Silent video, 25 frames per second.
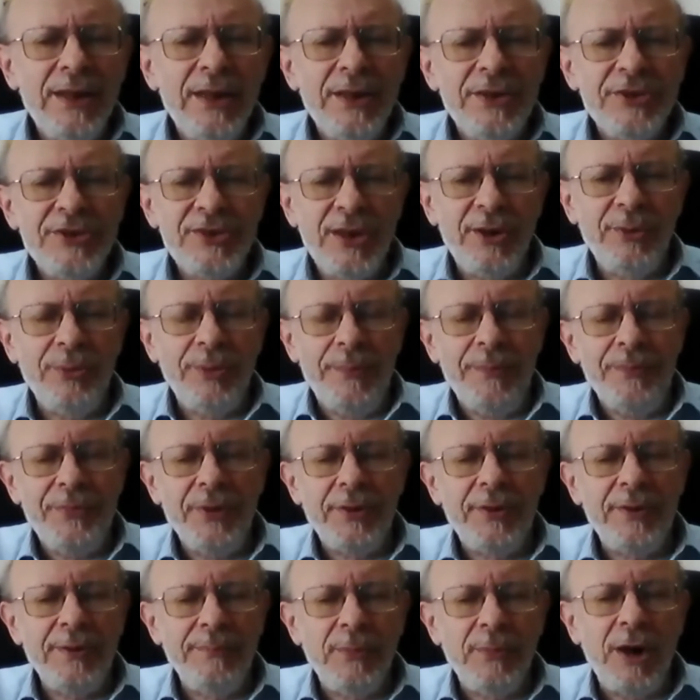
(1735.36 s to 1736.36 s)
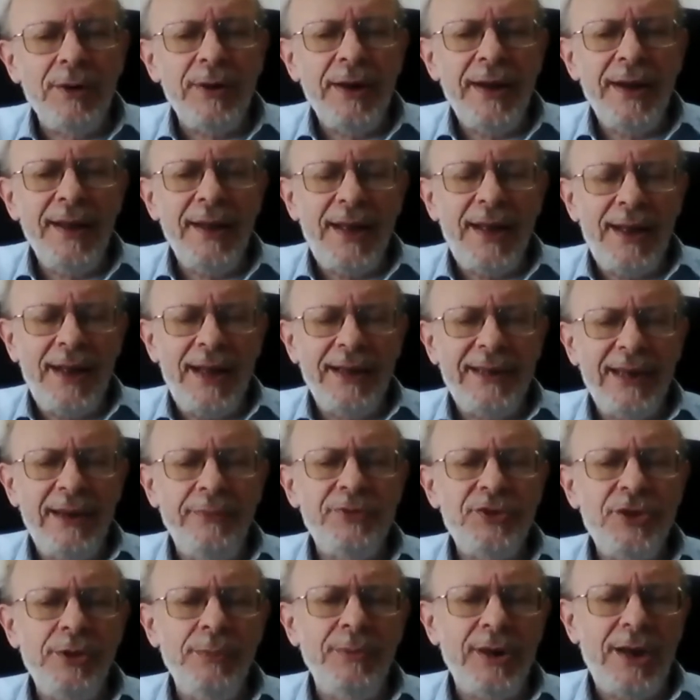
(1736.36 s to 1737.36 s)
So the Gemara
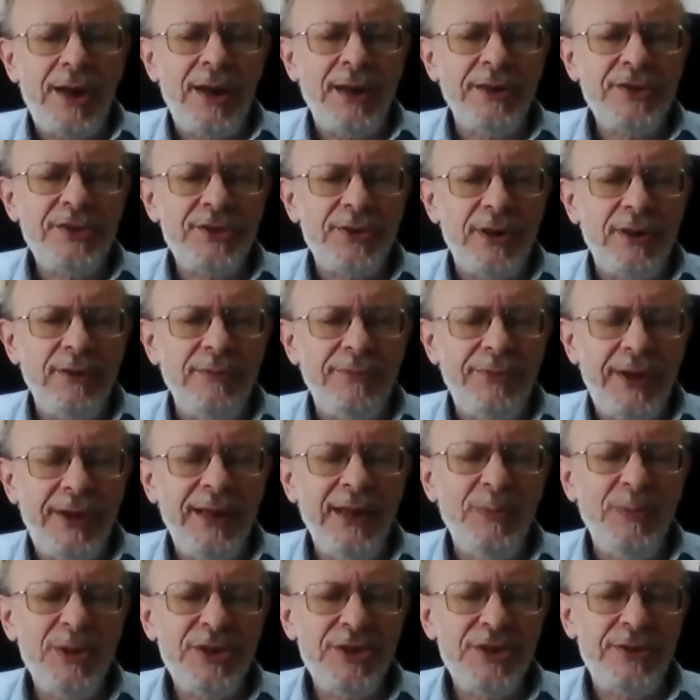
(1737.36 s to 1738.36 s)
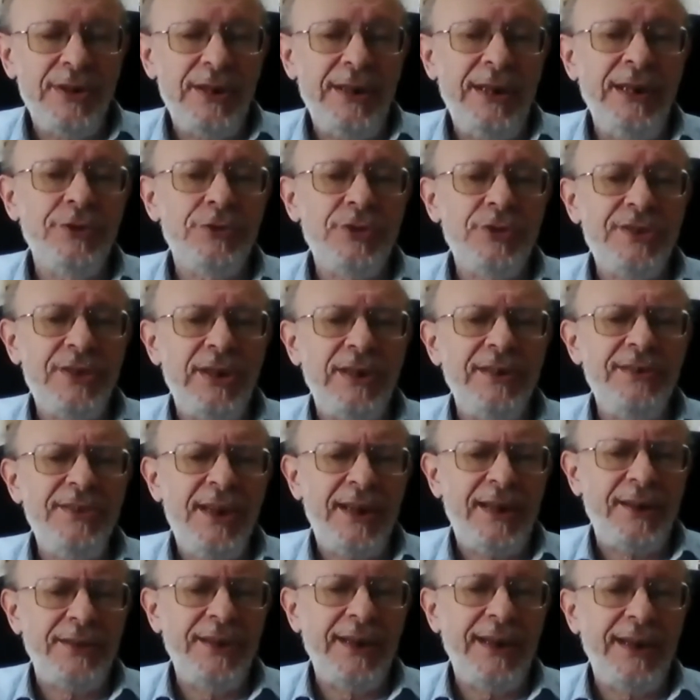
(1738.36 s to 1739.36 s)
gives you an answer over here, which is an interesting
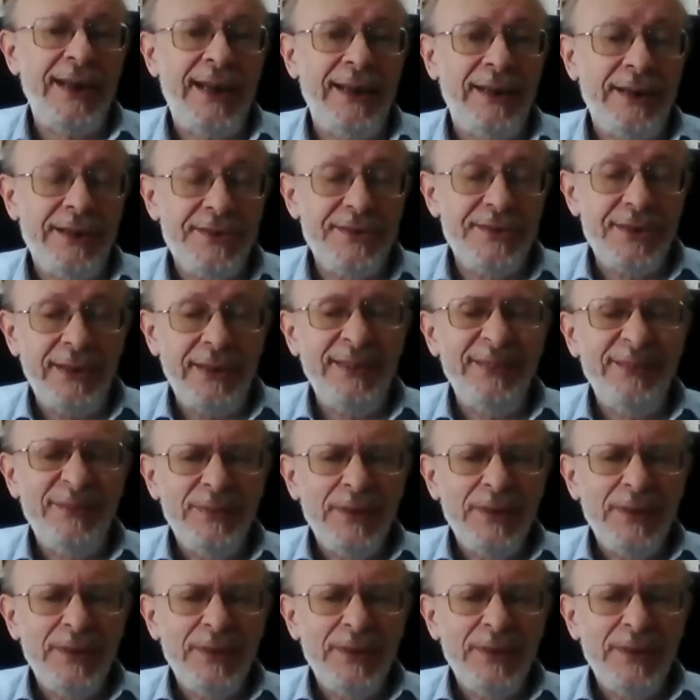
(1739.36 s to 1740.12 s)
technicality.